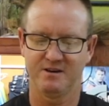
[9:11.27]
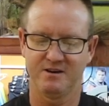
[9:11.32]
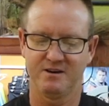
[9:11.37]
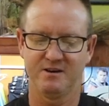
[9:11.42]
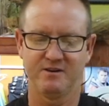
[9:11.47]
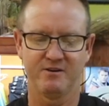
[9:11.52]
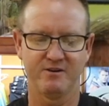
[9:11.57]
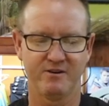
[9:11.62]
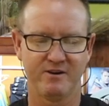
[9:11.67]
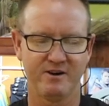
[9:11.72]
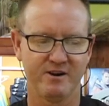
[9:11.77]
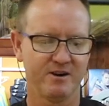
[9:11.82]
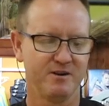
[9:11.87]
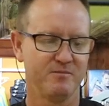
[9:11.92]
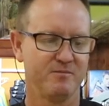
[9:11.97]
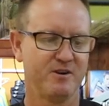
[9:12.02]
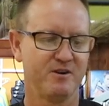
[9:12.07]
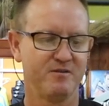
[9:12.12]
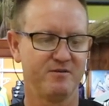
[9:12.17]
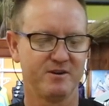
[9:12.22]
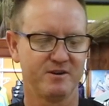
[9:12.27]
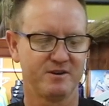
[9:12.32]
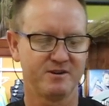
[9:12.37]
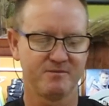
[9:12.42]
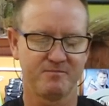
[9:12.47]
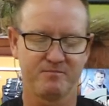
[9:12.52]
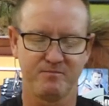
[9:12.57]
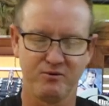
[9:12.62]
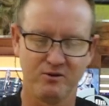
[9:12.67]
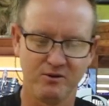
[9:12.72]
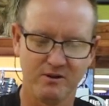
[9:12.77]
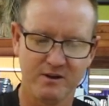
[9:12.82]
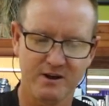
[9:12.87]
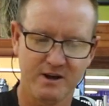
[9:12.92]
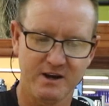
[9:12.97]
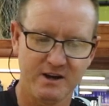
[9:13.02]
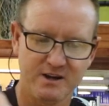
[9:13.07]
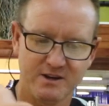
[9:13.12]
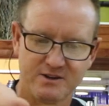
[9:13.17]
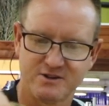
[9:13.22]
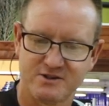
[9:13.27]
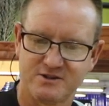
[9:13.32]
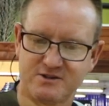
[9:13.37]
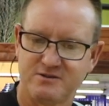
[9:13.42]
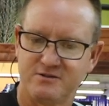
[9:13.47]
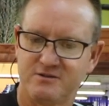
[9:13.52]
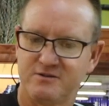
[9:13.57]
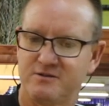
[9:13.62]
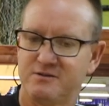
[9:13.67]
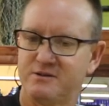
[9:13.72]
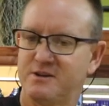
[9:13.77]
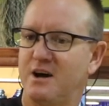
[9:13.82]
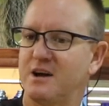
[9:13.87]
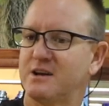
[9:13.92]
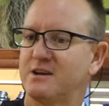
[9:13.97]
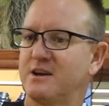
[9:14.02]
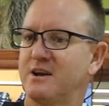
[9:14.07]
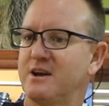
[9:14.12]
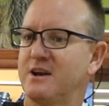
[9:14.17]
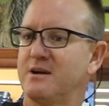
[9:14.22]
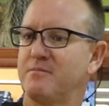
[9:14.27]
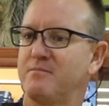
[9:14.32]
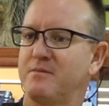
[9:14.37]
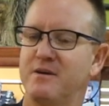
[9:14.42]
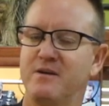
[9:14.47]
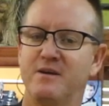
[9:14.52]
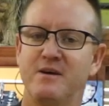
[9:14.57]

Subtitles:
a little bit of a pull there just to tighten it up.